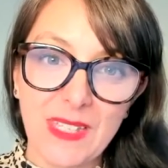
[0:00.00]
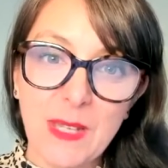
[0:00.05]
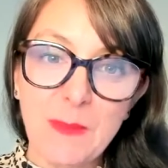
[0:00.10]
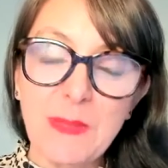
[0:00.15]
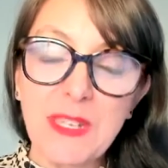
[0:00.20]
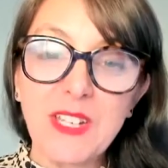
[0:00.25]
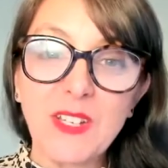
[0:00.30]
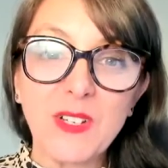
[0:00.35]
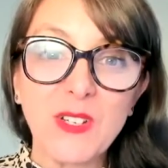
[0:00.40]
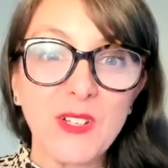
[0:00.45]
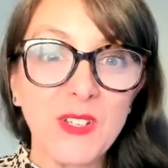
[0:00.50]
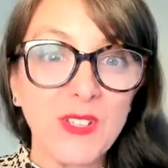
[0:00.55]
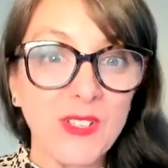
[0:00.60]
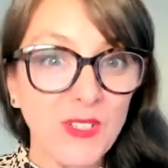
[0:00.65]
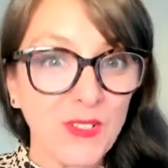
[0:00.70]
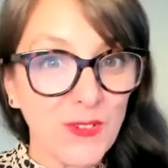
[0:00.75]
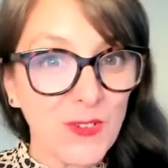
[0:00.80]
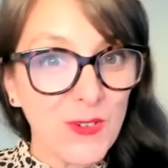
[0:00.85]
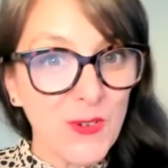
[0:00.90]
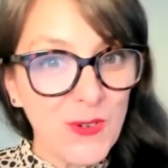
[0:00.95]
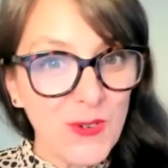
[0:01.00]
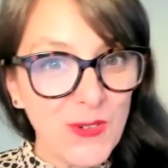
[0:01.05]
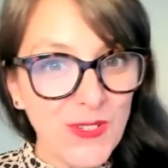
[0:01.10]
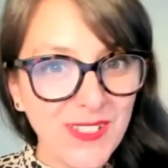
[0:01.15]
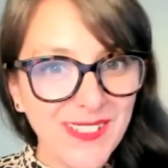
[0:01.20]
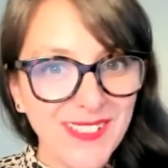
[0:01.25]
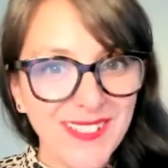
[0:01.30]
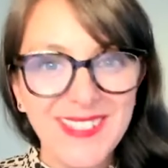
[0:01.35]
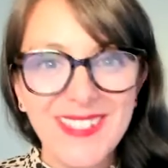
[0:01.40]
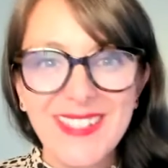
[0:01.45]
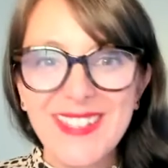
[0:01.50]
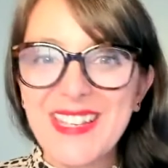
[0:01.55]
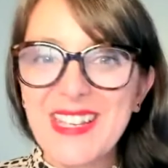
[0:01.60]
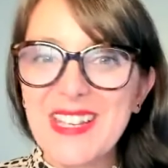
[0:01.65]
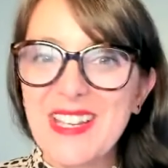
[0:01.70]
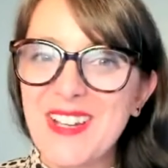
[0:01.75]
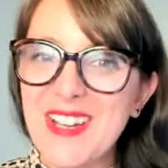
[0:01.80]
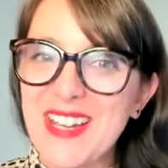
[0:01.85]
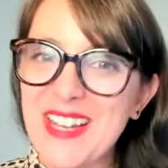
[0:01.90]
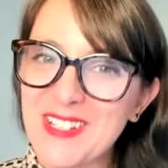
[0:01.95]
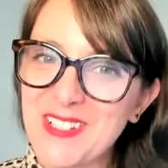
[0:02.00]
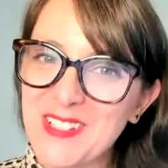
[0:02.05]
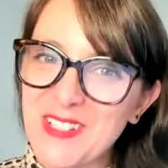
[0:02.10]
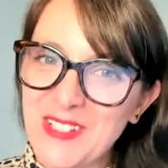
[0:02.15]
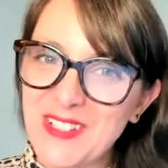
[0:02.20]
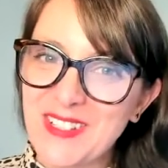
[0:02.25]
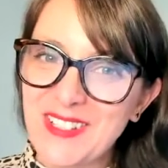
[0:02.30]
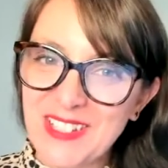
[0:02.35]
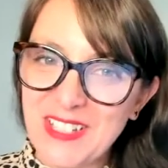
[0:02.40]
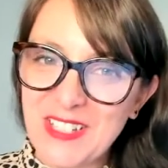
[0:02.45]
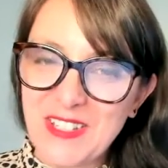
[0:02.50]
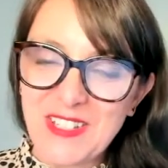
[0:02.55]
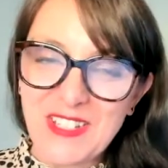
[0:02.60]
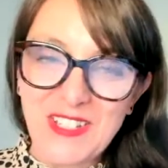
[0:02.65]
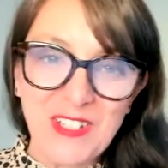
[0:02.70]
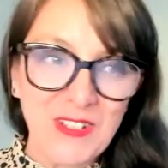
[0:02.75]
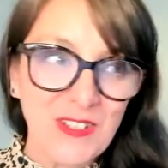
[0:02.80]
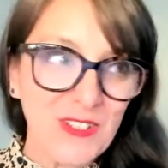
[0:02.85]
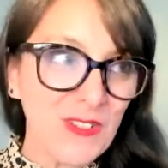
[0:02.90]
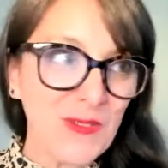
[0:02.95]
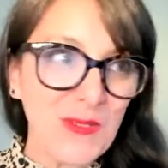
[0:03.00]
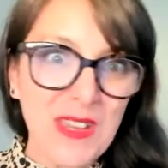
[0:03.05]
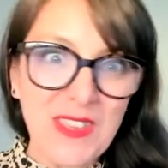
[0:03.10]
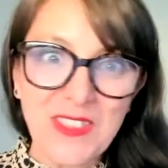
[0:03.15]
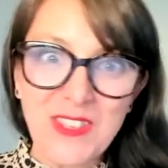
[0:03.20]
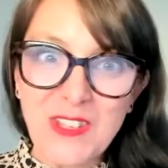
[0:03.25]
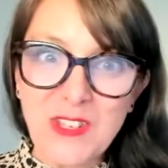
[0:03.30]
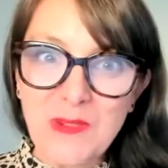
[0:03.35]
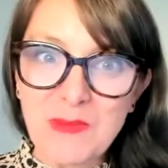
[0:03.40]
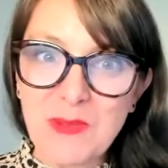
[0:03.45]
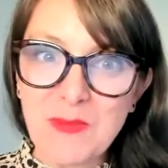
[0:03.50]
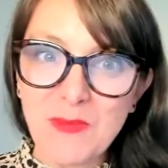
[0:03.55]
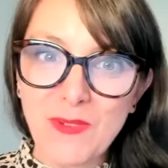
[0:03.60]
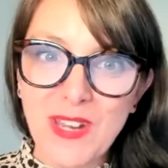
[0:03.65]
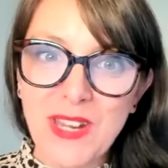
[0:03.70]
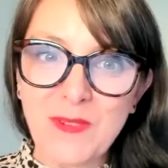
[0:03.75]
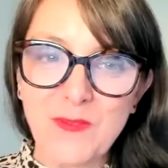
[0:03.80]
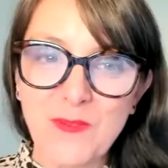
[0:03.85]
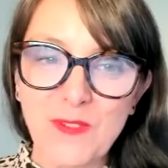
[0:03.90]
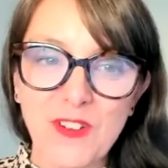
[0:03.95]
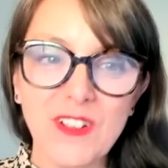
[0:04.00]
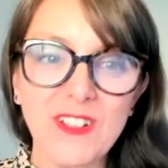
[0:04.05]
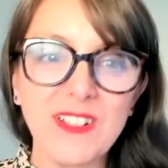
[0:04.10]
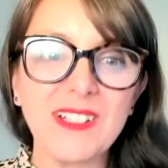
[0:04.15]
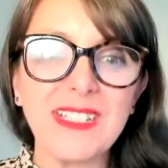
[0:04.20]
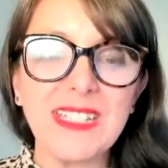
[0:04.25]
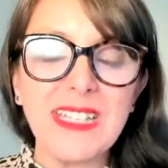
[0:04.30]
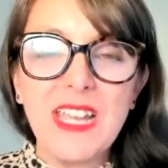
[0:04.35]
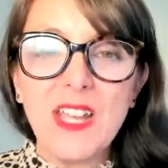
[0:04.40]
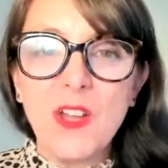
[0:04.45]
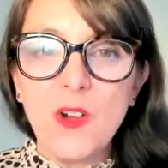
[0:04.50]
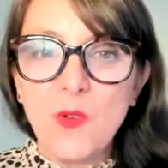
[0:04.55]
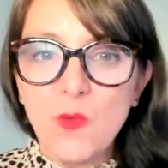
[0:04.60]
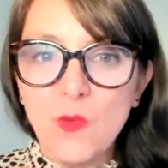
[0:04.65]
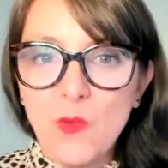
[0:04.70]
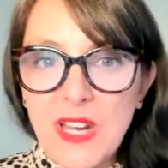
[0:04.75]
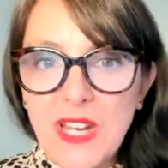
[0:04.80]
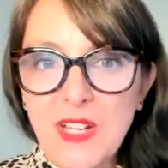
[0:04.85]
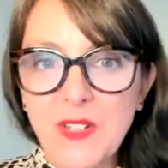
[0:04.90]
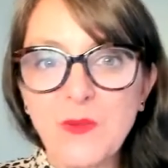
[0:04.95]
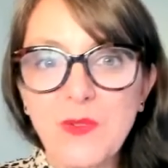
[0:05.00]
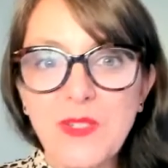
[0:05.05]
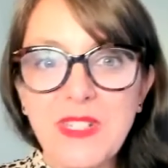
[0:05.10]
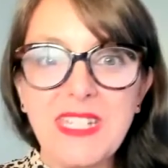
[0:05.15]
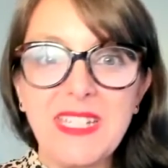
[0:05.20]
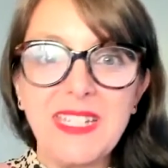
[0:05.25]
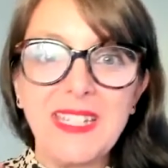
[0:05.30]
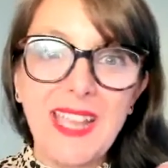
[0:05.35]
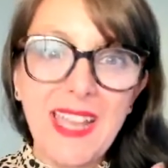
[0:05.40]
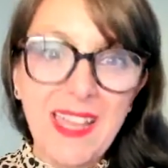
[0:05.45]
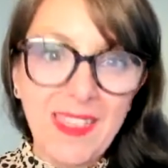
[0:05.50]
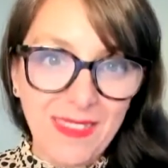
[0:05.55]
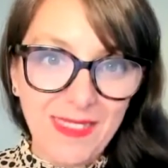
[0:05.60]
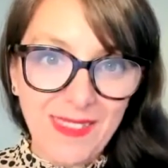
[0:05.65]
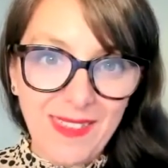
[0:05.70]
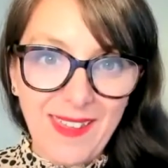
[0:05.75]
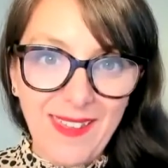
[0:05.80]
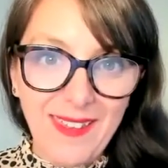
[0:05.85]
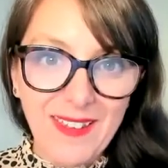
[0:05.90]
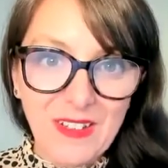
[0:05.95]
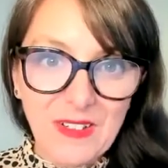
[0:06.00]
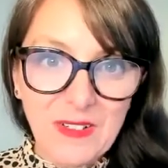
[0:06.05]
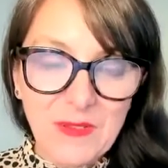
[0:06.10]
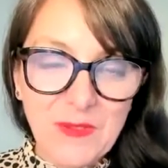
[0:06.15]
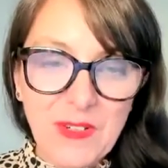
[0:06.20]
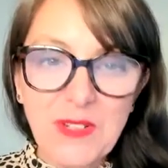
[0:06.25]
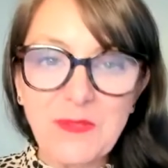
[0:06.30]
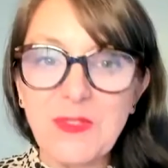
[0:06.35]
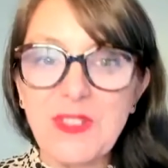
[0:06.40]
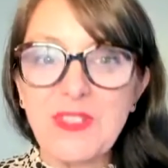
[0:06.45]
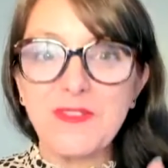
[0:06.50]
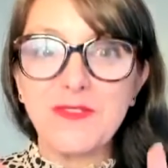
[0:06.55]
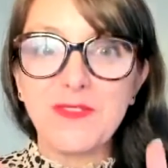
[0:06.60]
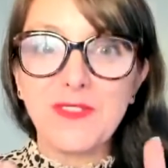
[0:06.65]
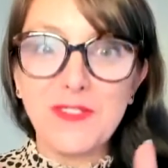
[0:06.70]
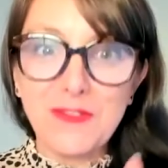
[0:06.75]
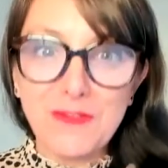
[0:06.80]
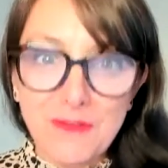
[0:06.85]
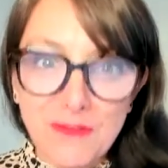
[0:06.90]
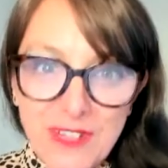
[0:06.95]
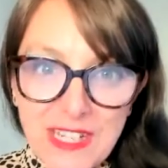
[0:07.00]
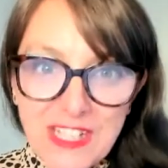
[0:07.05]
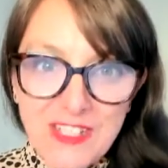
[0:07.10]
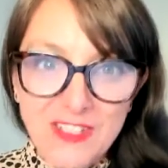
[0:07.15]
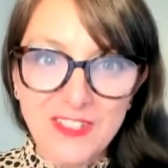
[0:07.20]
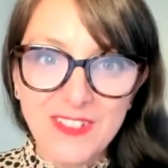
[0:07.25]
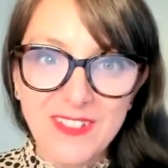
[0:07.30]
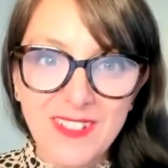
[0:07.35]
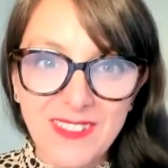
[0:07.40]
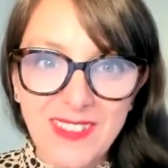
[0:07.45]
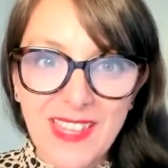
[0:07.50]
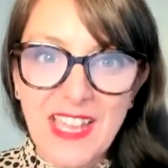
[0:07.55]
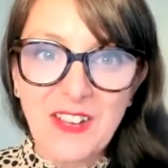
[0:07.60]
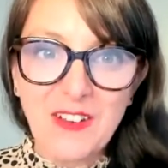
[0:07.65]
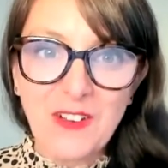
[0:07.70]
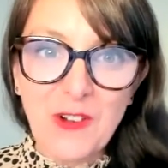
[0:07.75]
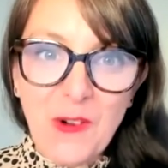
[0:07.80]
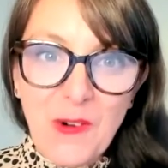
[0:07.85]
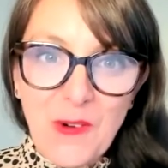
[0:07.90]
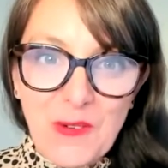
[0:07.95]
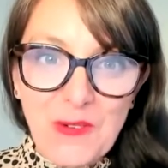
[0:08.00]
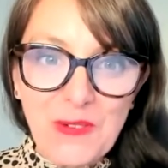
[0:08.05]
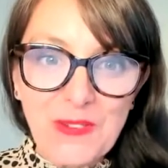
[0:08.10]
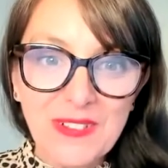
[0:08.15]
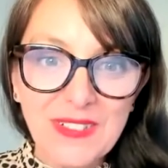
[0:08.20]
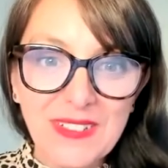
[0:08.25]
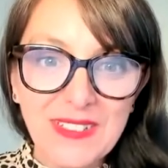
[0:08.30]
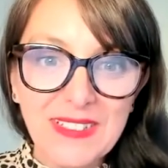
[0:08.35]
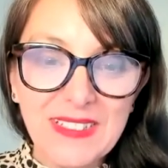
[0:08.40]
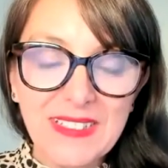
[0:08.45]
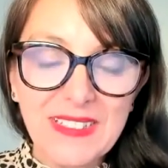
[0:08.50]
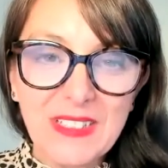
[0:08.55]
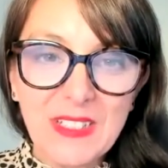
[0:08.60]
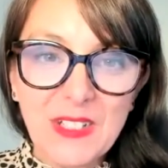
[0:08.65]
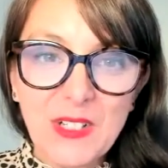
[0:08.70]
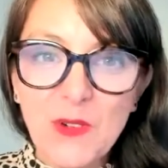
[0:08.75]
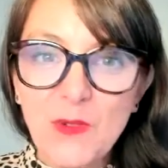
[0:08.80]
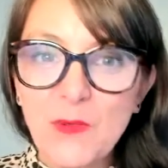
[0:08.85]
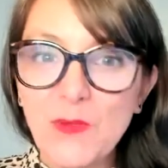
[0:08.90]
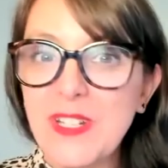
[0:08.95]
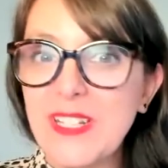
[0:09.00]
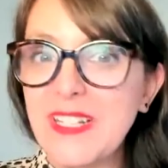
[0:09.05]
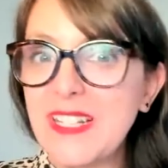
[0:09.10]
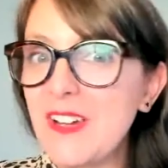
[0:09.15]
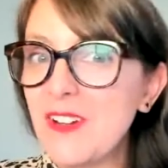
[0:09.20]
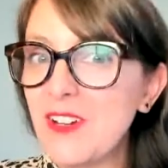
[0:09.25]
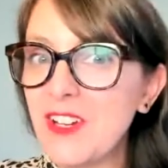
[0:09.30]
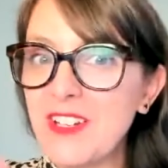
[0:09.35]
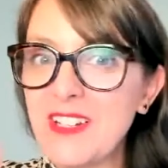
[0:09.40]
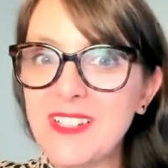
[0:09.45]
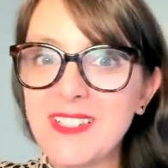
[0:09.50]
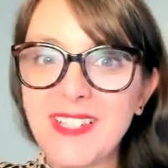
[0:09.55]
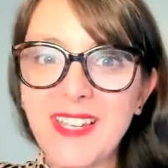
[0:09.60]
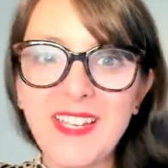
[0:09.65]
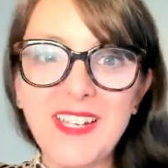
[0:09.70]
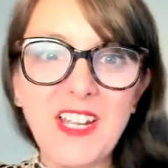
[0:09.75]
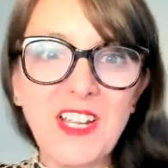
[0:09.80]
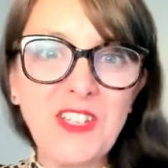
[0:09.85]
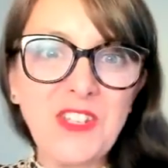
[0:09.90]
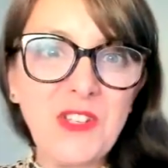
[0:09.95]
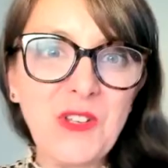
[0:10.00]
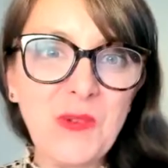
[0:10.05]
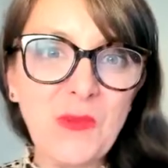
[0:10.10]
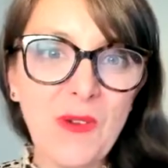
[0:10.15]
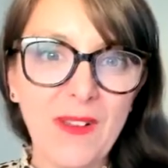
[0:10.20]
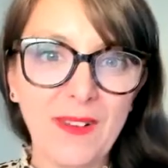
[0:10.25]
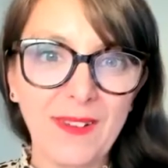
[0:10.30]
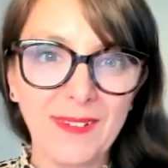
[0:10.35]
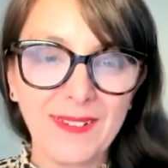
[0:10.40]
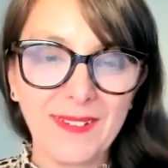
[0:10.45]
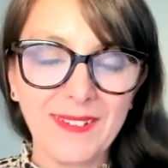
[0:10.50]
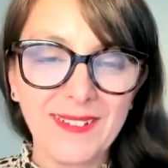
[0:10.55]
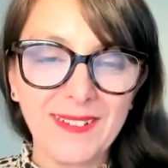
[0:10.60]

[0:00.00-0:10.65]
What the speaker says: Because, of course, as the way the human brain works, when we get there, when we've reached that goal, we're now going to set a new one.